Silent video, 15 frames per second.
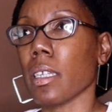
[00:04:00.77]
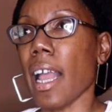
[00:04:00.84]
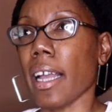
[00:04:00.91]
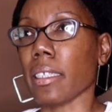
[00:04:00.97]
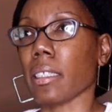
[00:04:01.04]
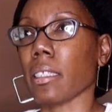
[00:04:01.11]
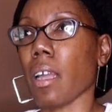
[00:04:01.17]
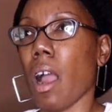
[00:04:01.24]

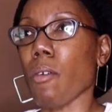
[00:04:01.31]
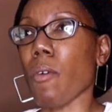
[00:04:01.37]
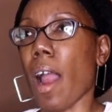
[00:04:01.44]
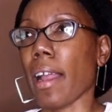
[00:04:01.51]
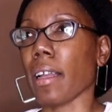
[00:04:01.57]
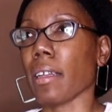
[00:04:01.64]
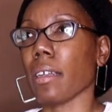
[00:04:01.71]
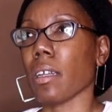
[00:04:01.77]
Yes, all
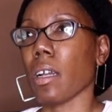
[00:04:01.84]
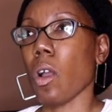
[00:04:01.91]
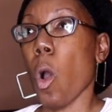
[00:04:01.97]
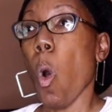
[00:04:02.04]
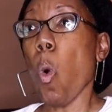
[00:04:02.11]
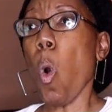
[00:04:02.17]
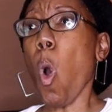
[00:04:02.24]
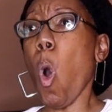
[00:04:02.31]
right.
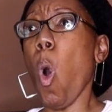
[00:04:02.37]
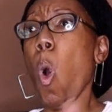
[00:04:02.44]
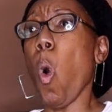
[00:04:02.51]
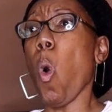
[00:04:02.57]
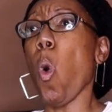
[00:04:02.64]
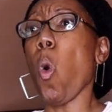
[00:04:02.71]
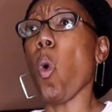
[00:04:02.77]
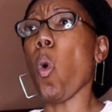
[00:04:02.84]

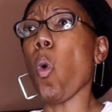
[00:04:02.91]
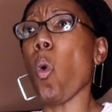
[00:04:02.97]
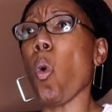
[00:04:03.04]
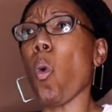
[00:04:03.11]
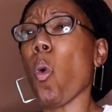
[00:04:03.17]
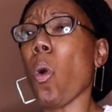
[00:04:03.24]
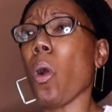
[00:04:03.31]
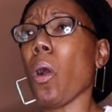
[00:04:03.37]
Woo!